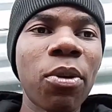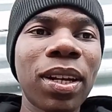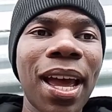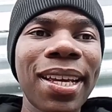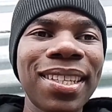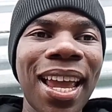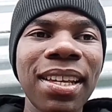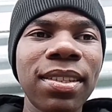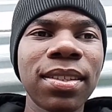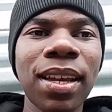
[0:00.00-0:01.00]
outlines
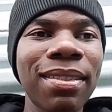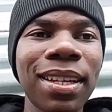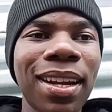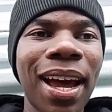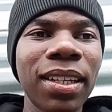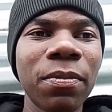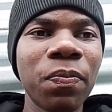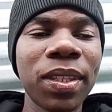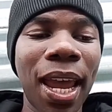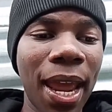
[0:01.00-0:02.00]

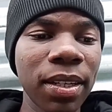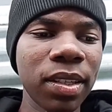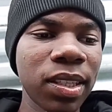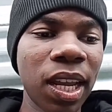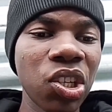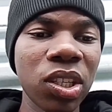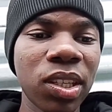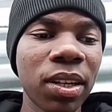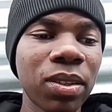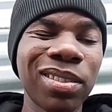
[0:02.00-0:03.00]
10 stages
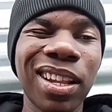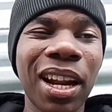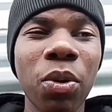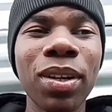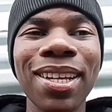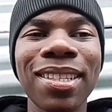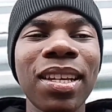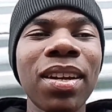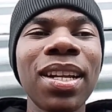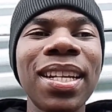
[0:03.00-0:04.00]
that are not
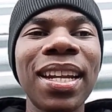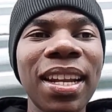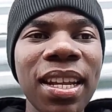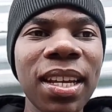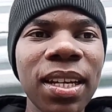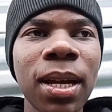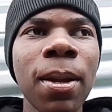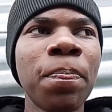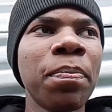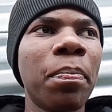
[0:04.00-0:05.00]
necessarily linear,
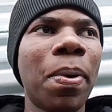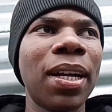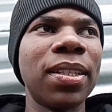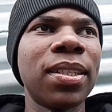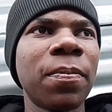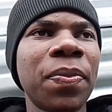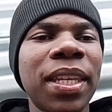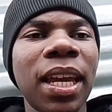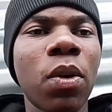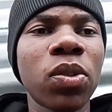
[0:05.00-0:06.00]
but
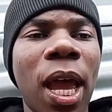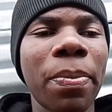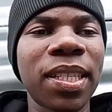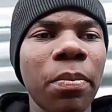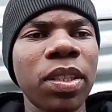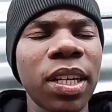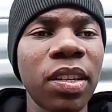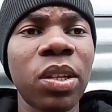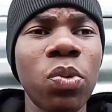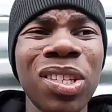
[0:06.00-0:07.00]
can also happen
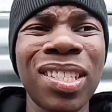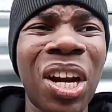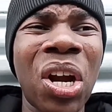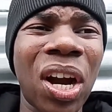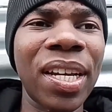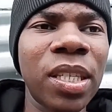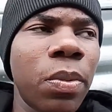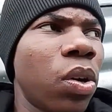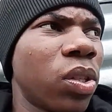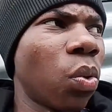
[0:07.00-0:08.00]
simultaneously, which is crazy,
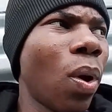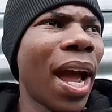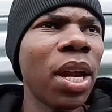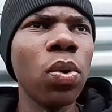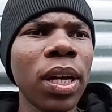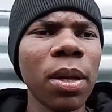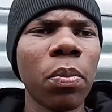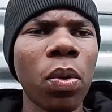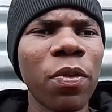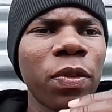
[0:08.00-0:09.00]
because the way I look at it,
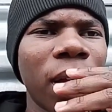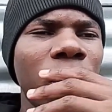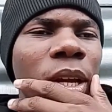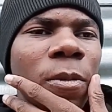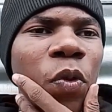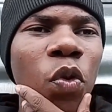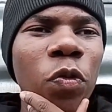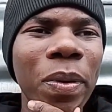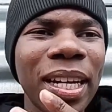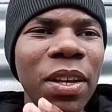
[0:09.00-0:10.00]
bro, I feel like
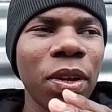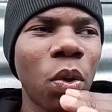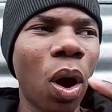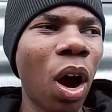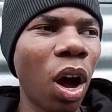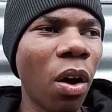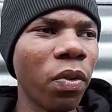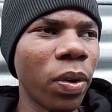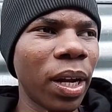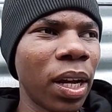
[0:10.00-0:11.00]
we've been living or
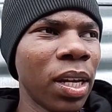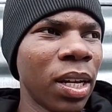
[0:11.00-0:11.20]
hovering